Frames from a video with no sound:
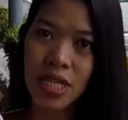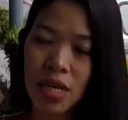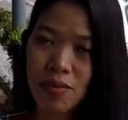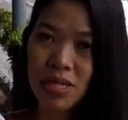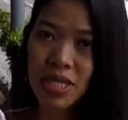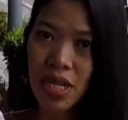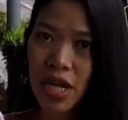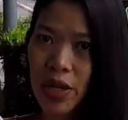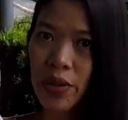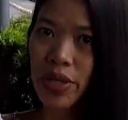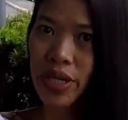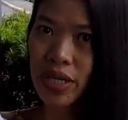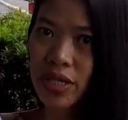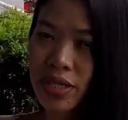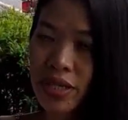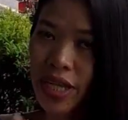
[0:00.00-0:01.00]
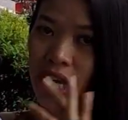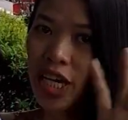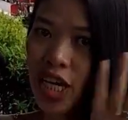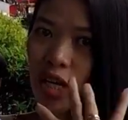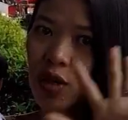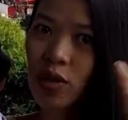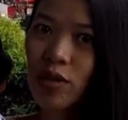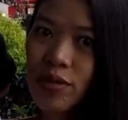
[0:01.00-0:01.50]
Larry. Thank
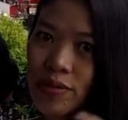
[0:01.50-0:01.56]
you.